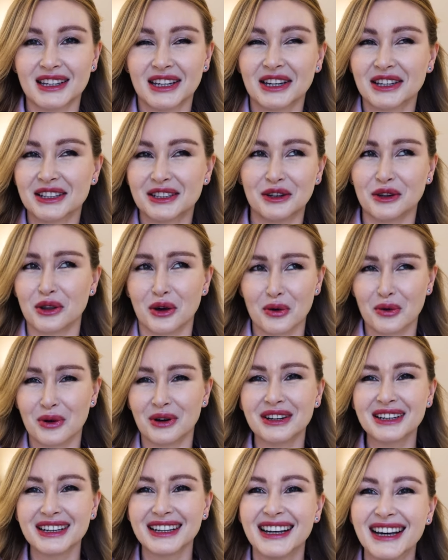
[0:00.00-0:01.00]
I don't know.
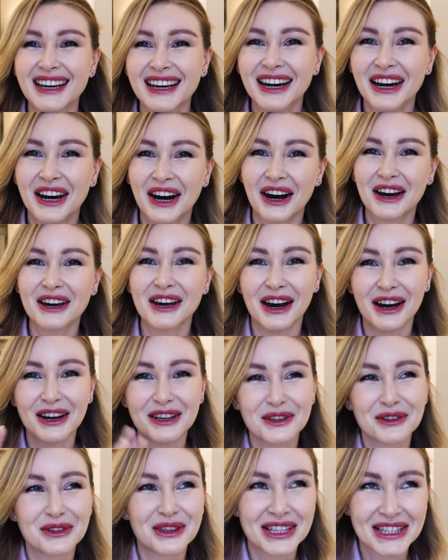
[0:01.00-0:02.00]

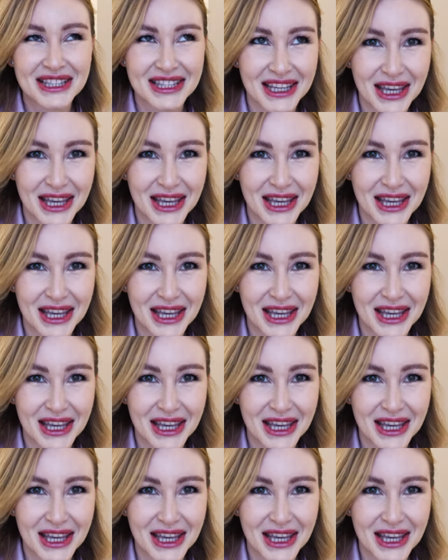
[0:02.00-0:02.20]
Are you the